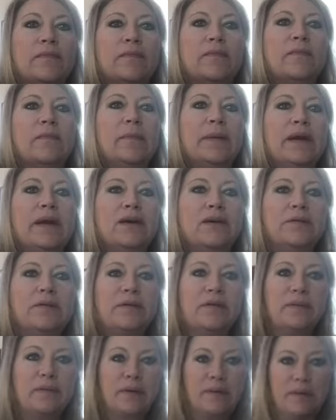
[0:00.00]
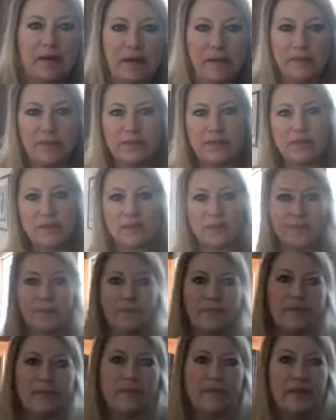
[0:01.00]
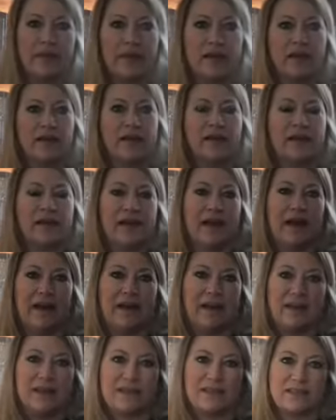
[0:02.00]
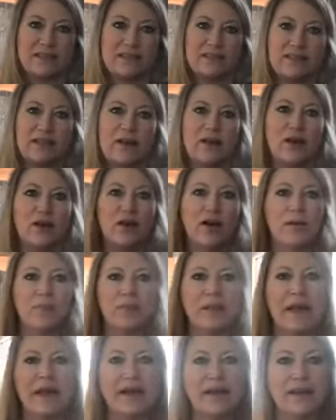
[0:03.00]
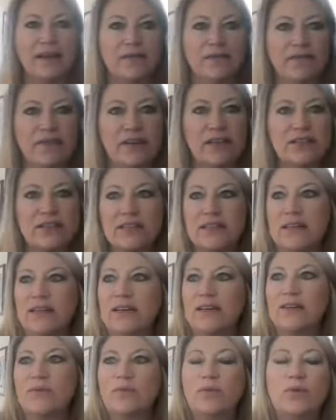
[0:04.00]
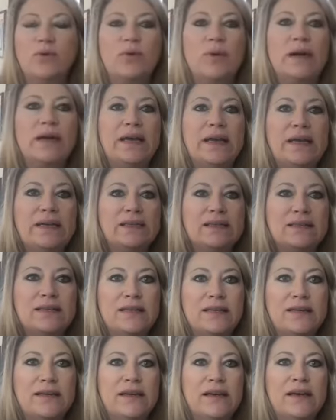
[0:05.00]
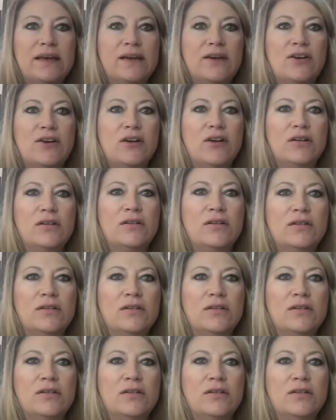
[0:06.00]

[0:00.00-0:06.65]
Bear with me, peeps. Gotta get some lighting fixed here. I can't stand that at all.